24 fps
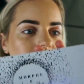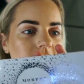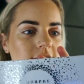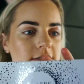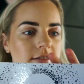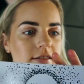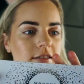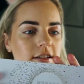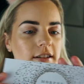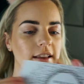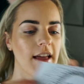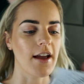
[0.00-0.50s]
So
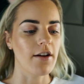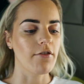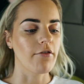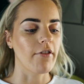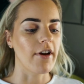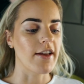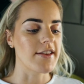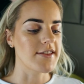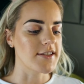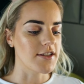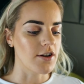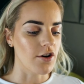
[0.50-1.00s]
it's got like
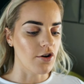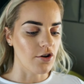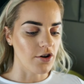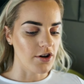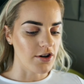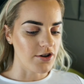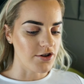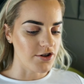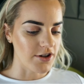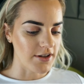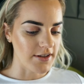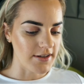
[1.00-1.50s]
reds and
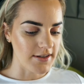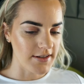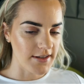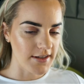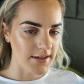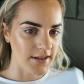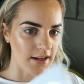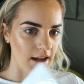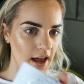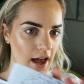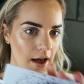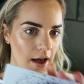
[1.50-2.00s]
oranges